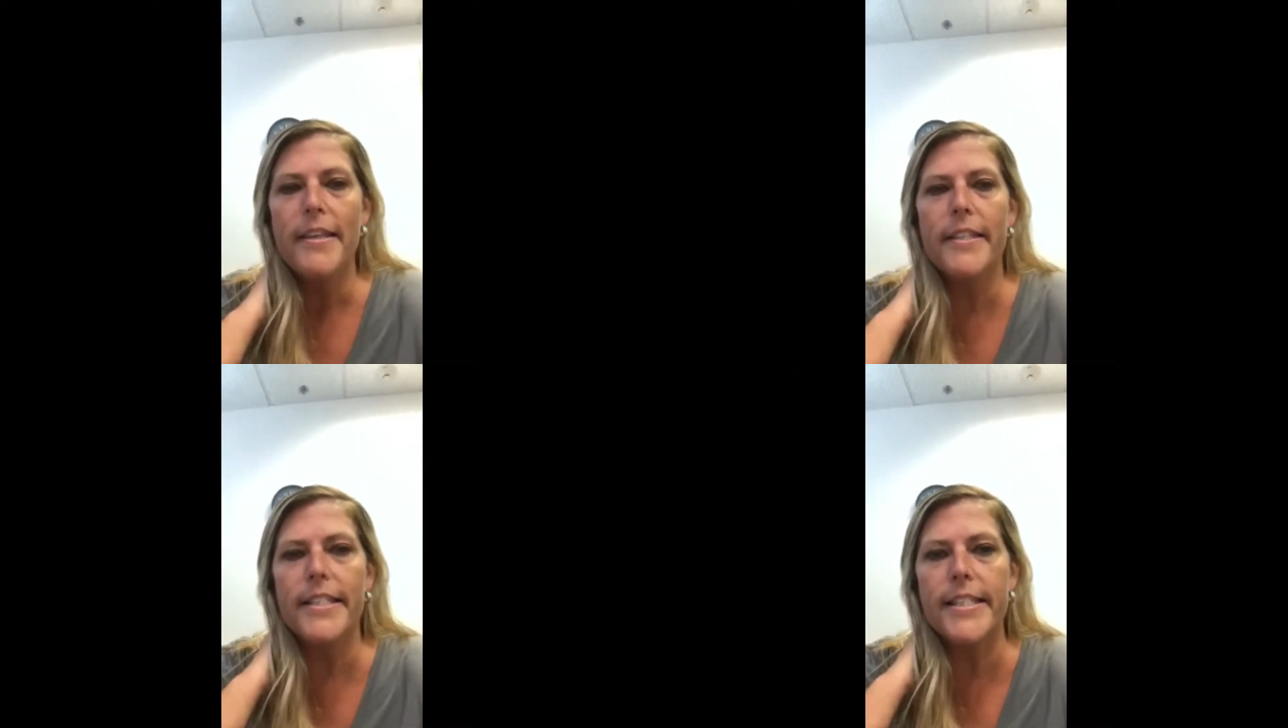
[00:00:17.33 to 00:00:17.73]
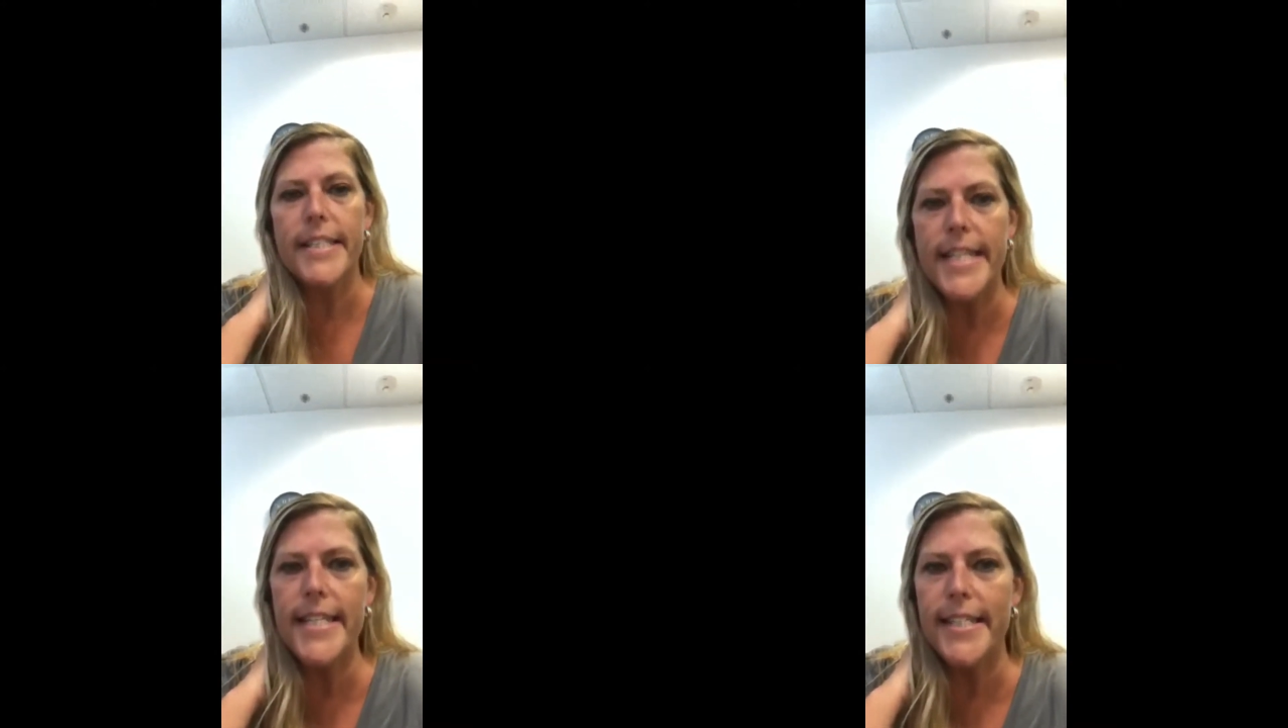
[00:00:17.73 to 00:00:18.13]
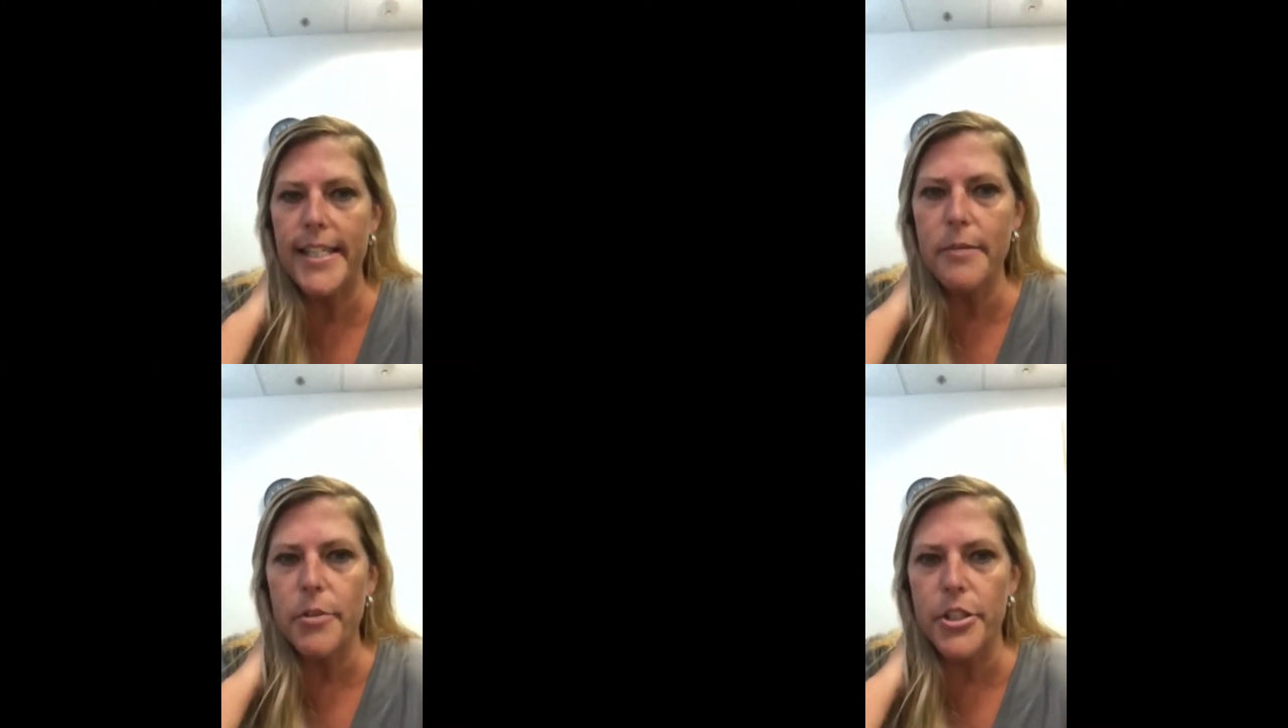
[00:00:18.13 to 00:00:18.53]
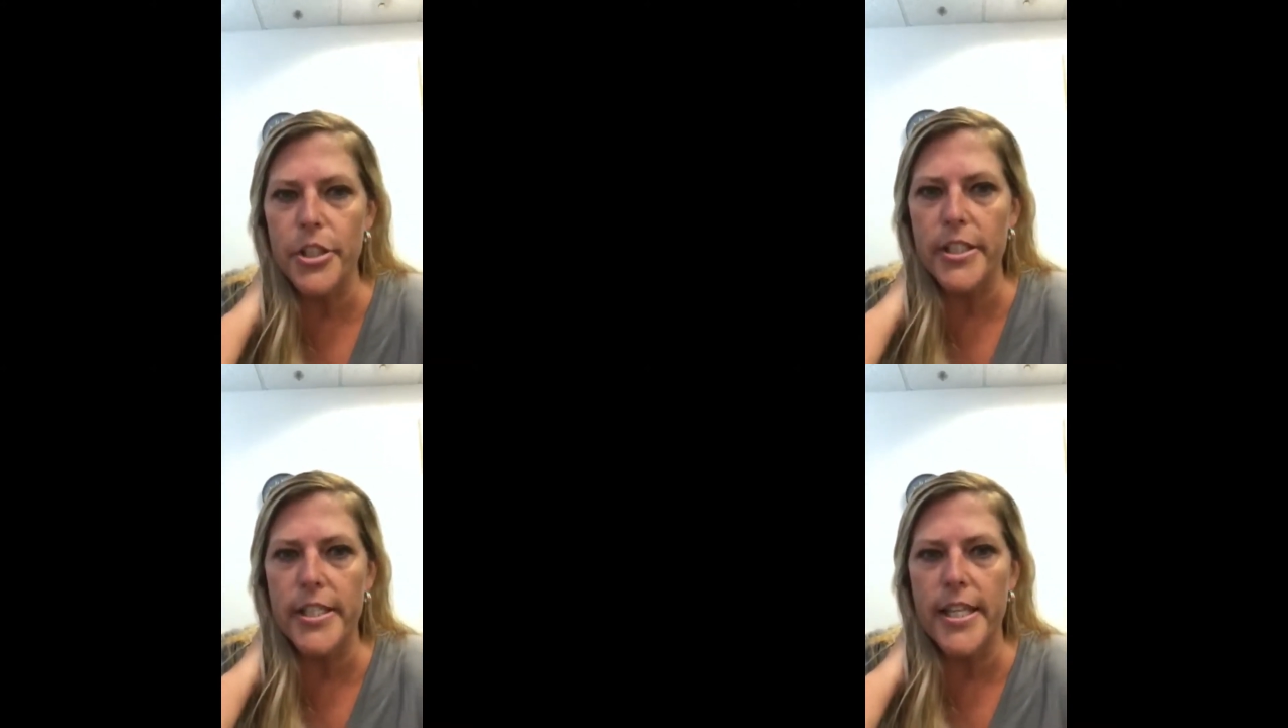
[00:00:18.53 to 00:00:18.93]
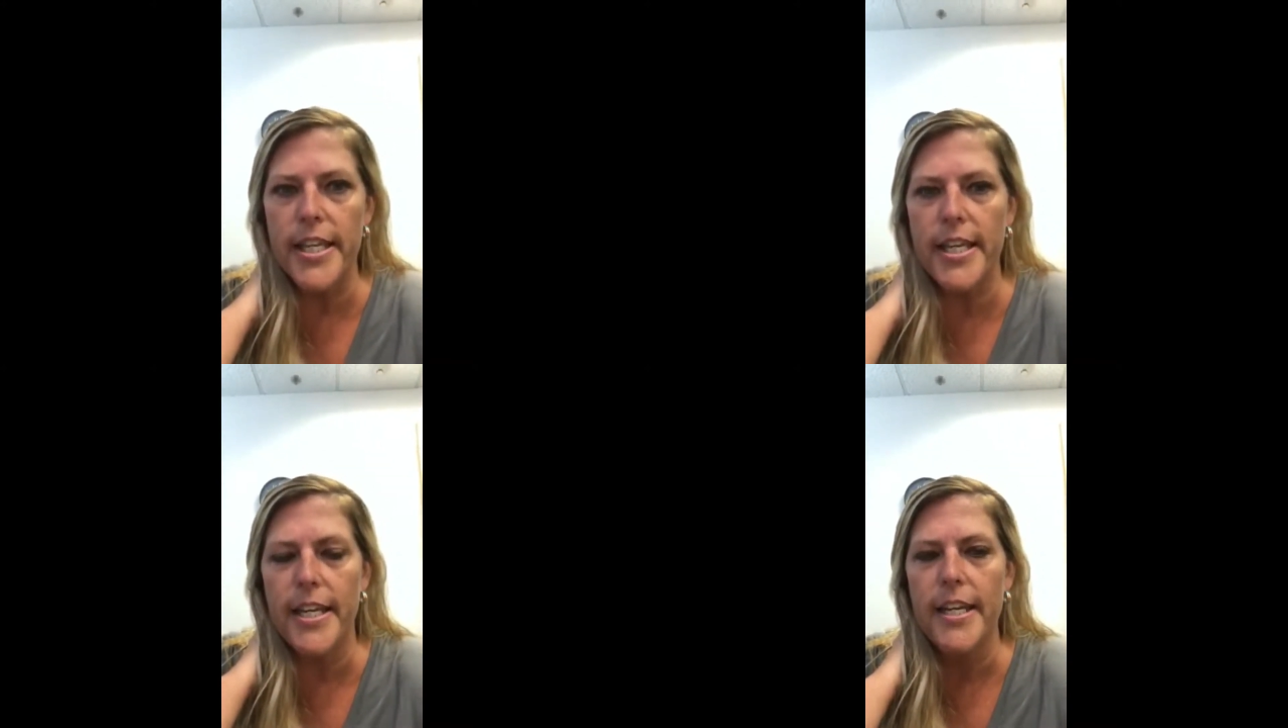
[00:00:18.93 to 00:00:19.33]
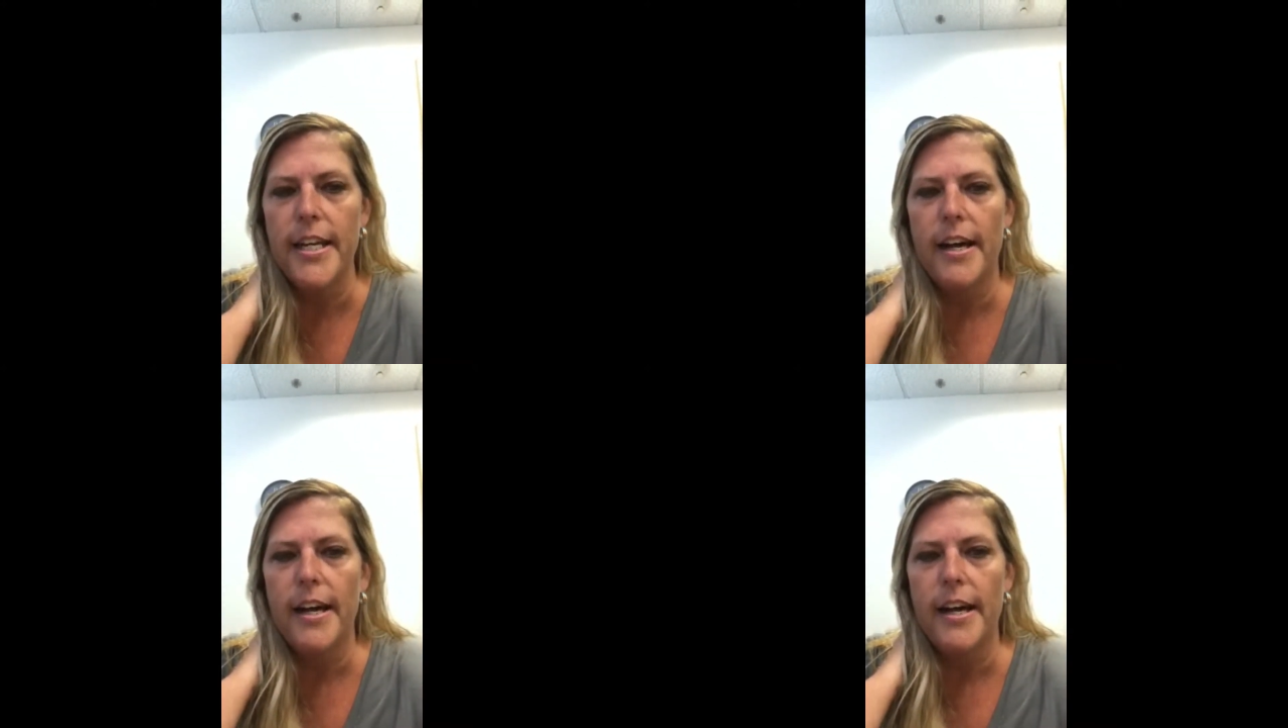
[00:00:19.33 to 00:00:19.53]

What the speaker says: The CD, which is the